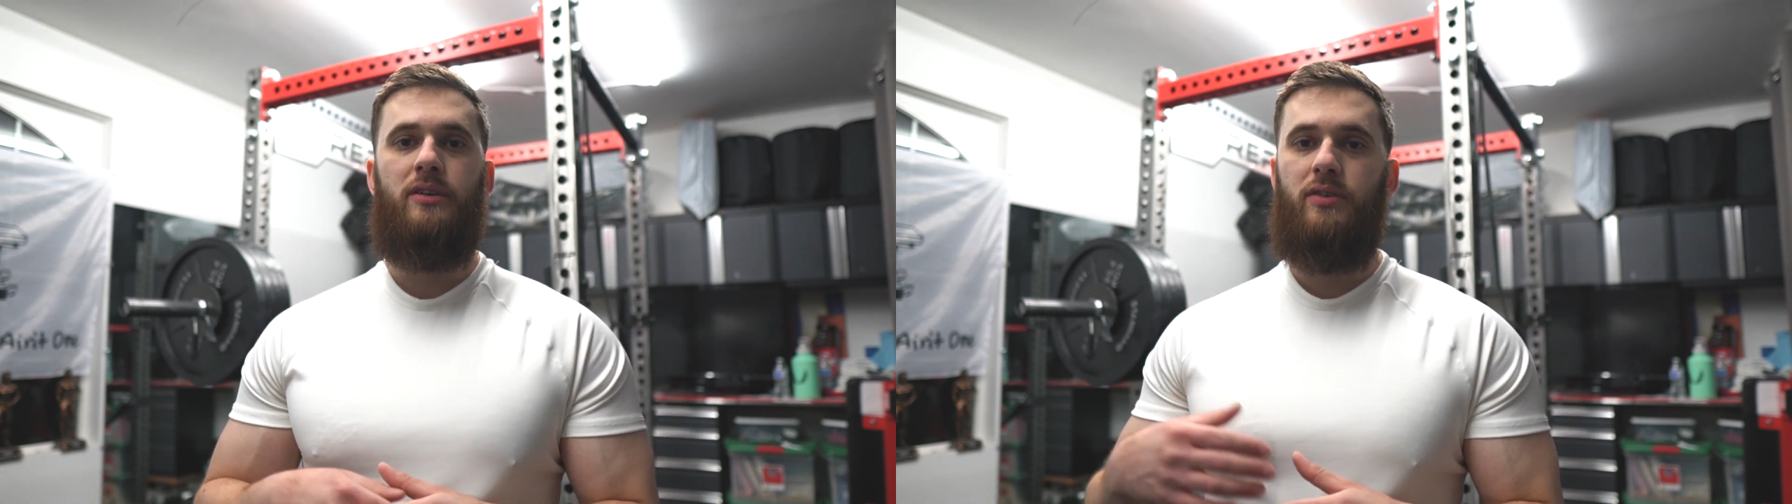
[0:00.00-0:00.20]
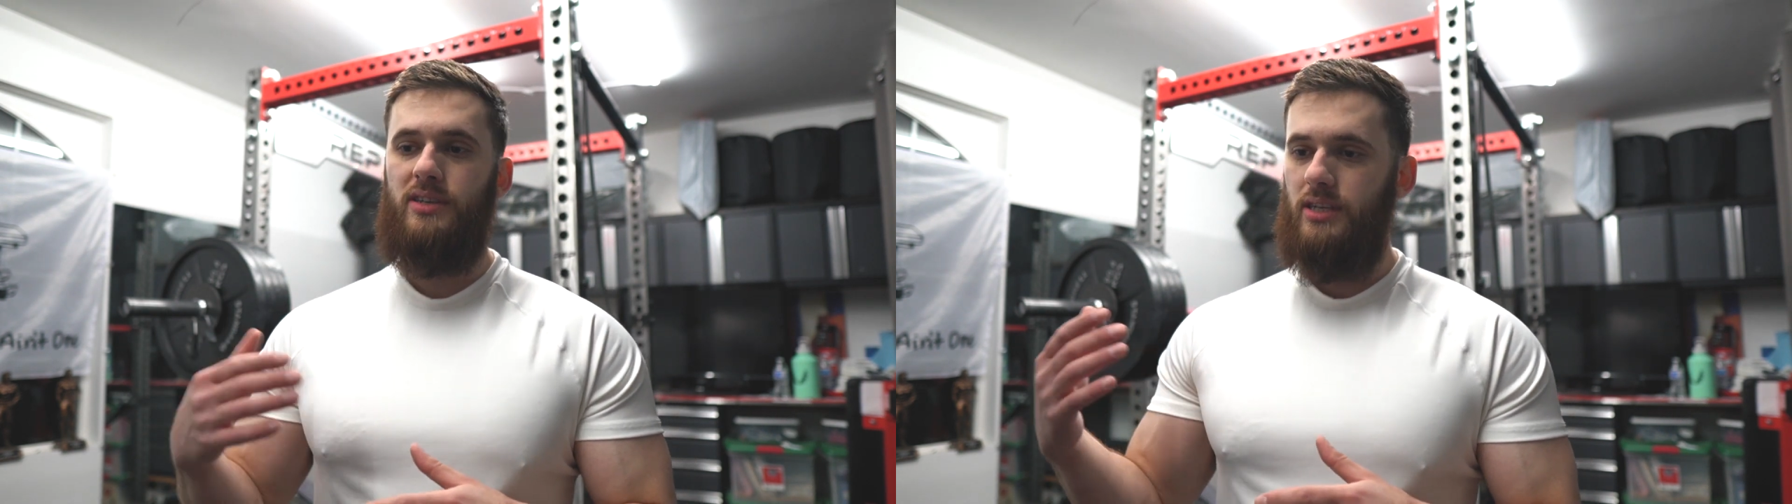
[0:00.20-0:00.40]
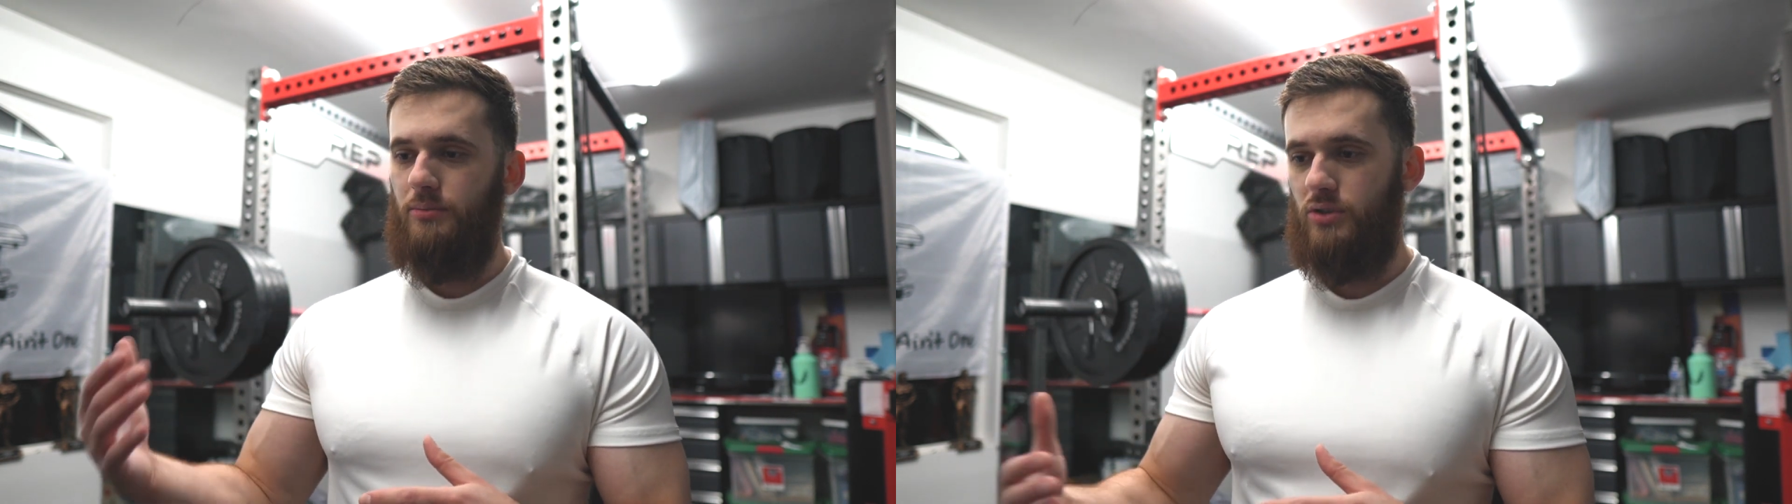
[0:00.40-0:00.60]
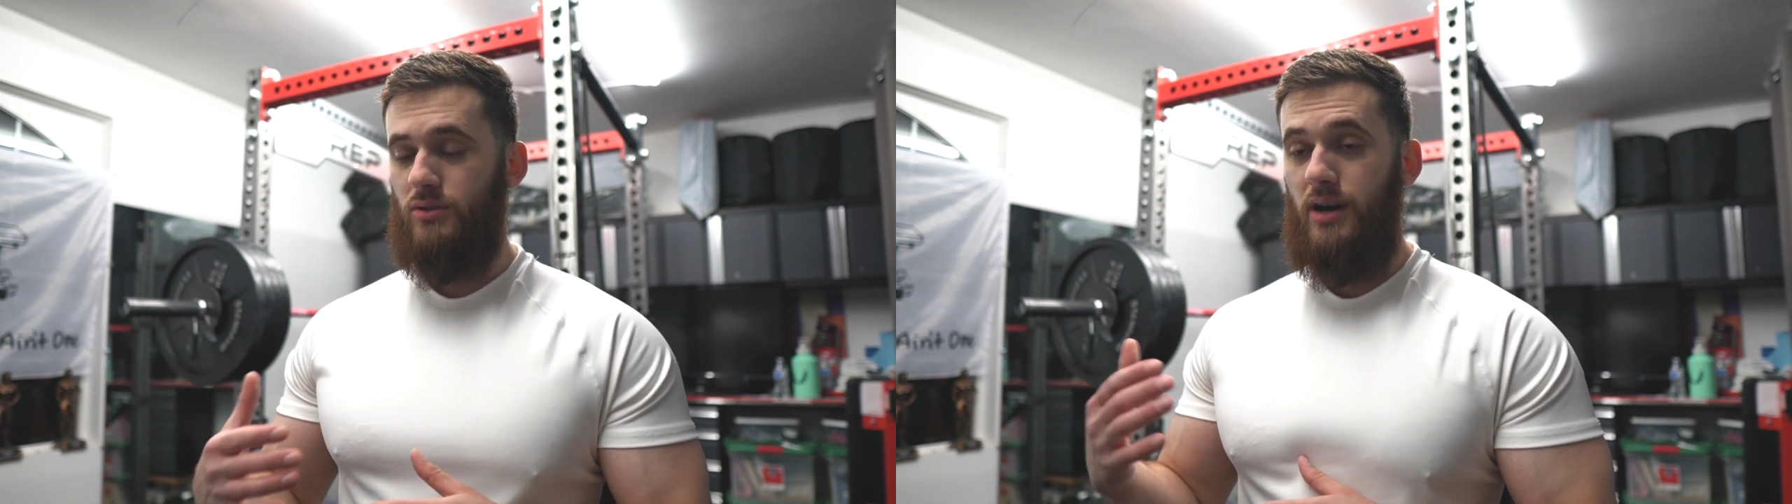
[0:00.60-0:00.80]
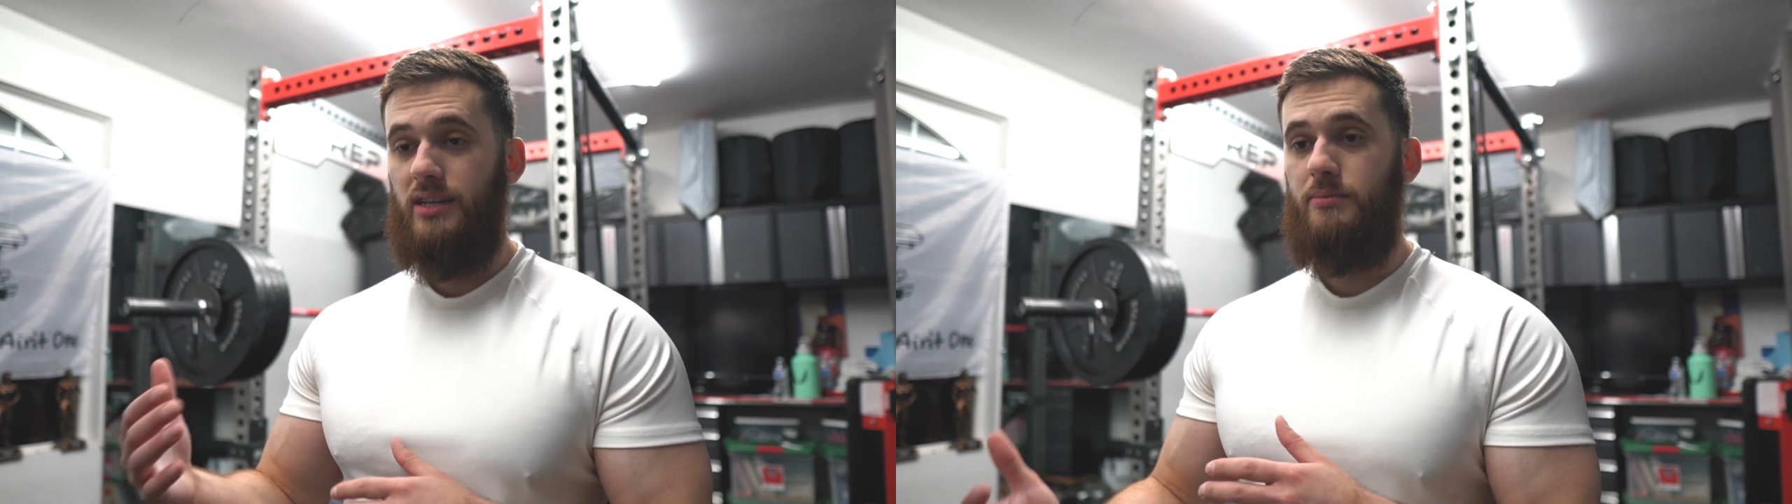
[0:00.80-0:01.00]
for example
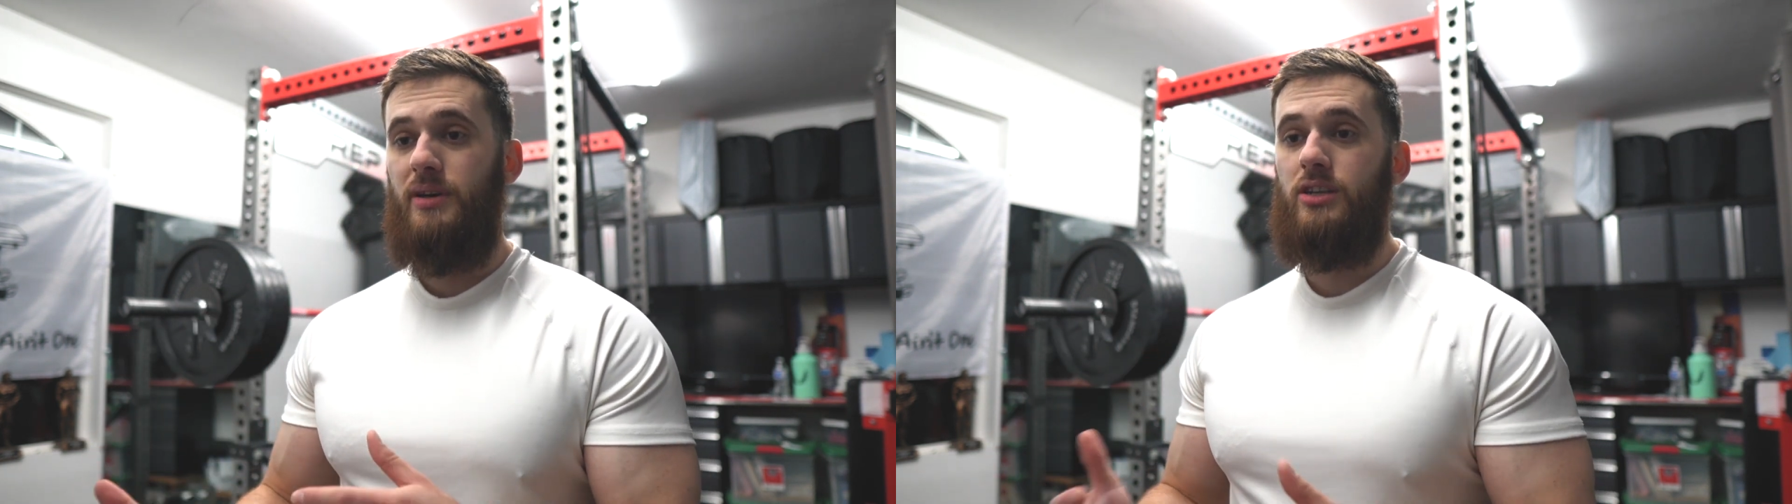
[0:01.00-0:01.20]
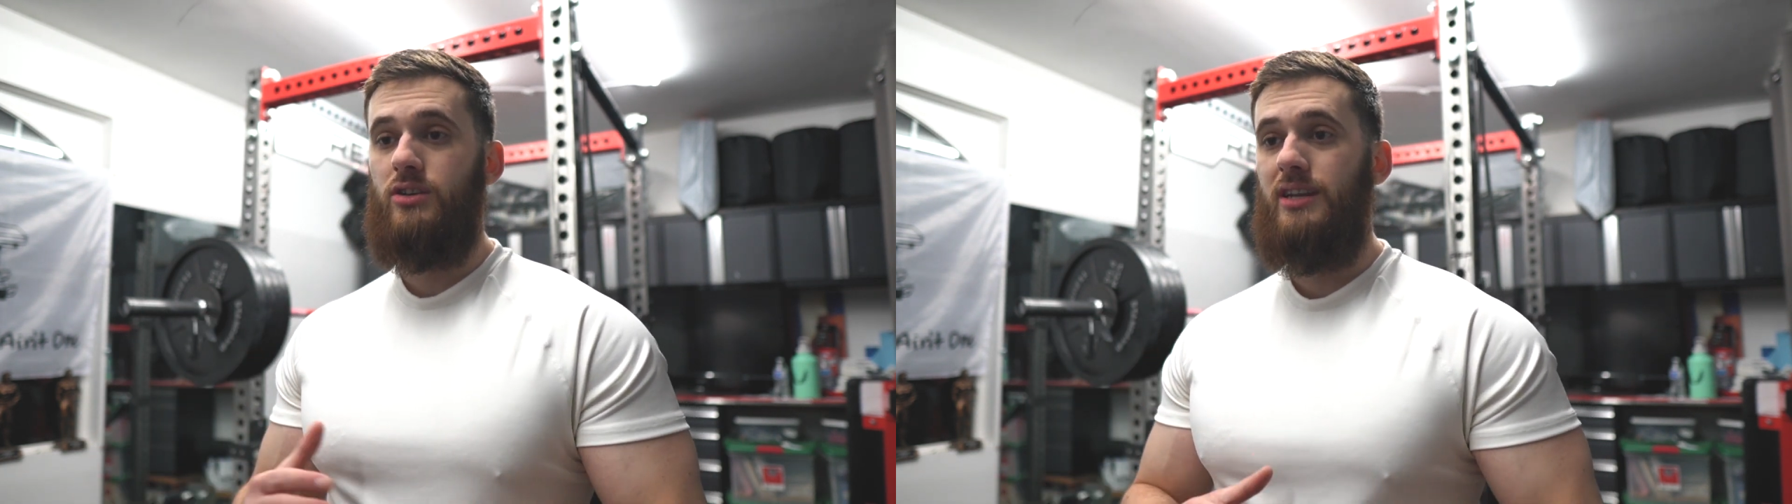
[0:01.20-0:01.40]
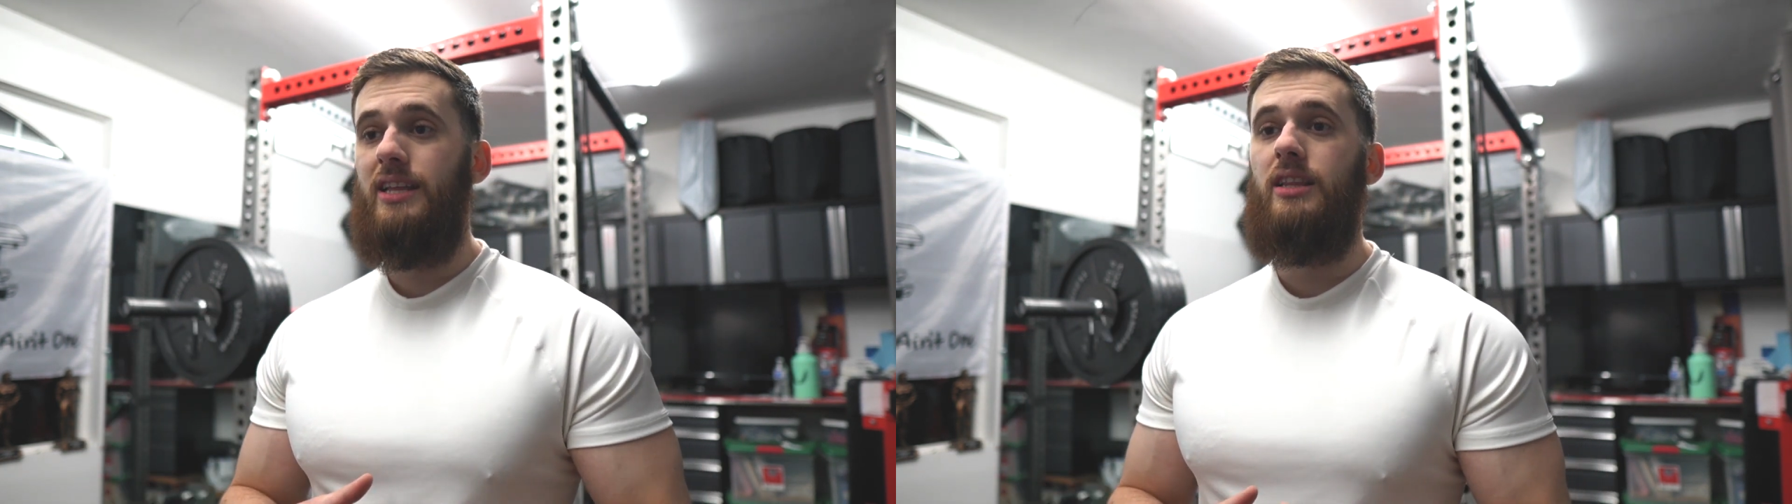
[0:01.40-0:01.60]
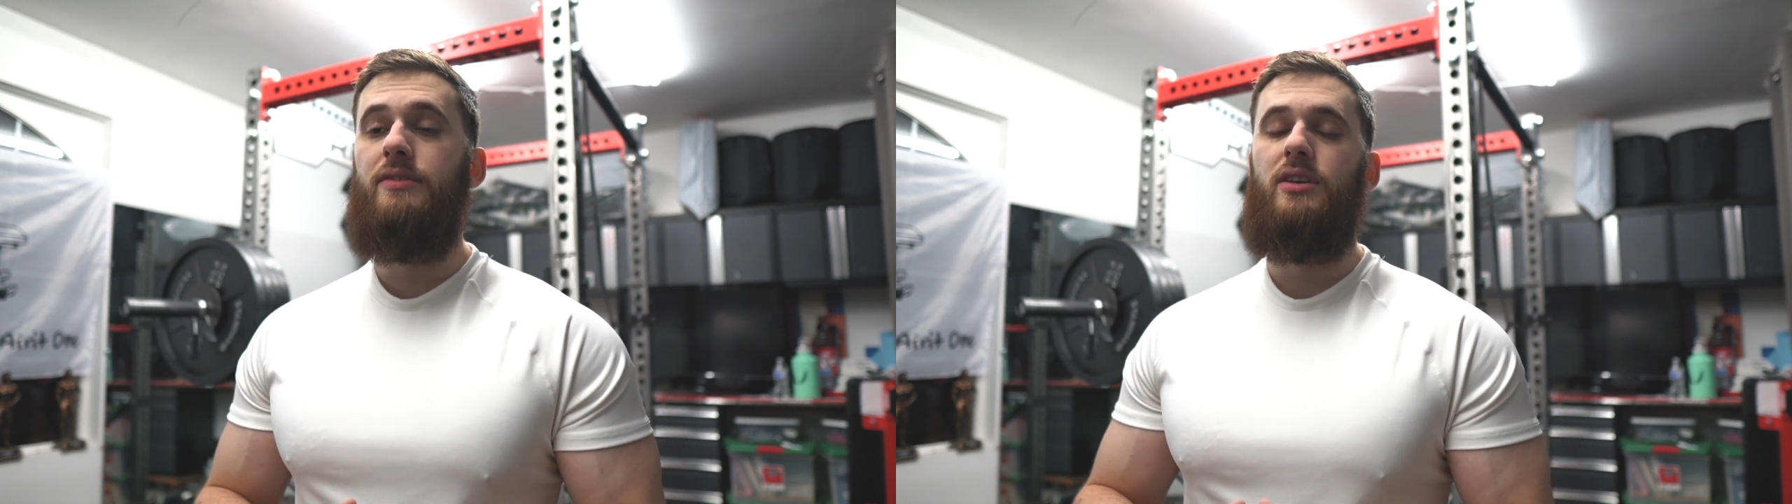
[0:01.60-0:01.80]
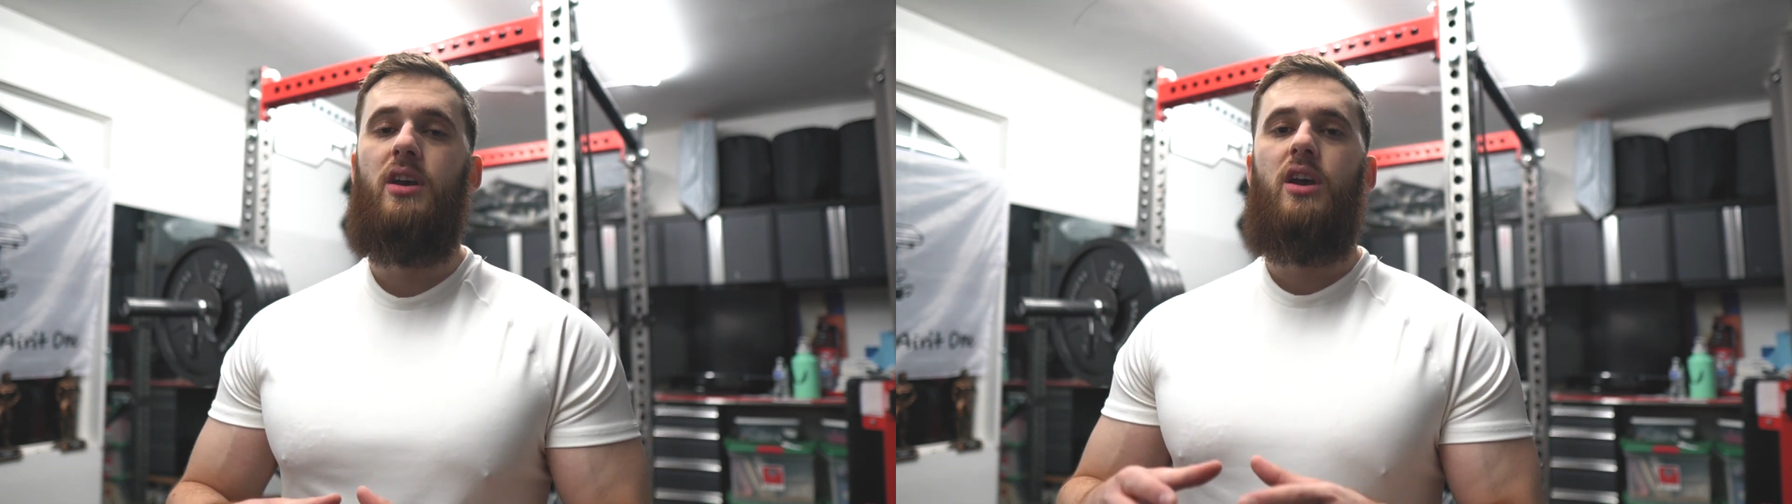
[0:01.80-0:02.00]
squats, bench, or deadlift,